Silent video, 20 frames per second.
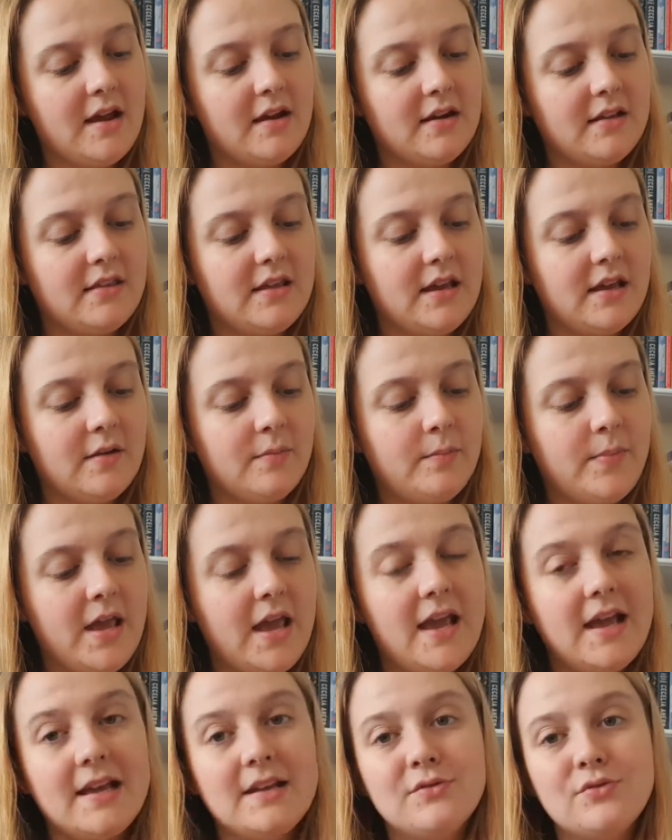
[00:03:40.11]
and I think
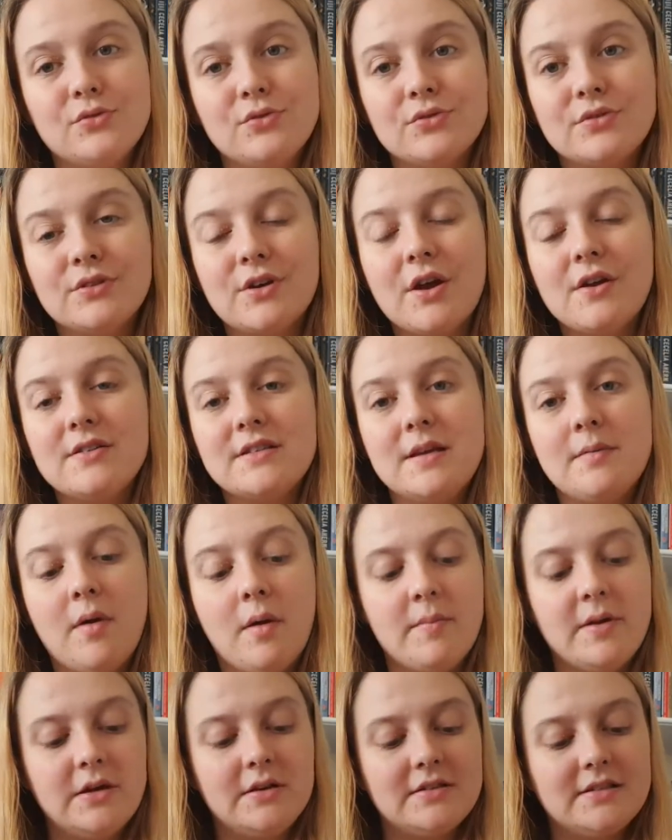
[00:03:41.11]
being indoors and cosy, it
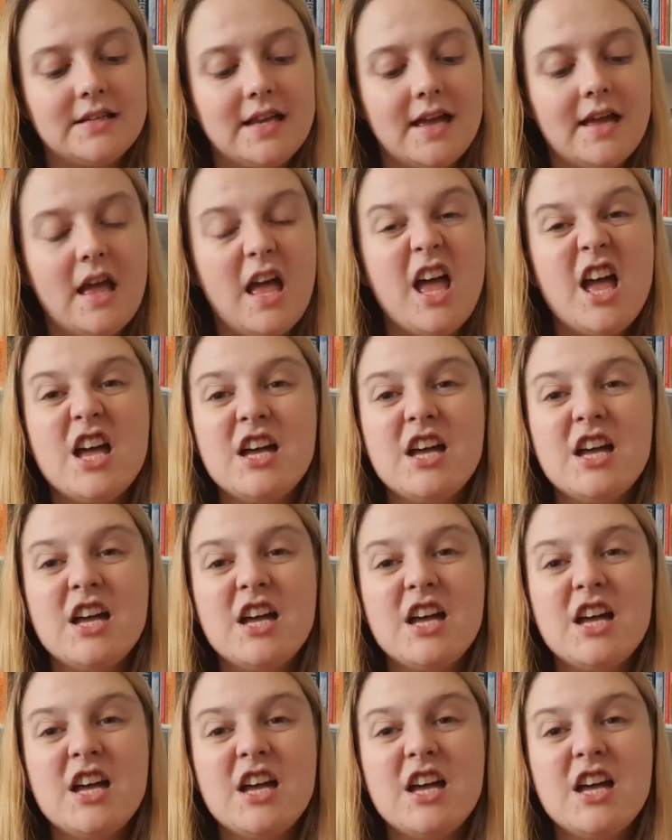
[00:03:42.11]
might be nice to get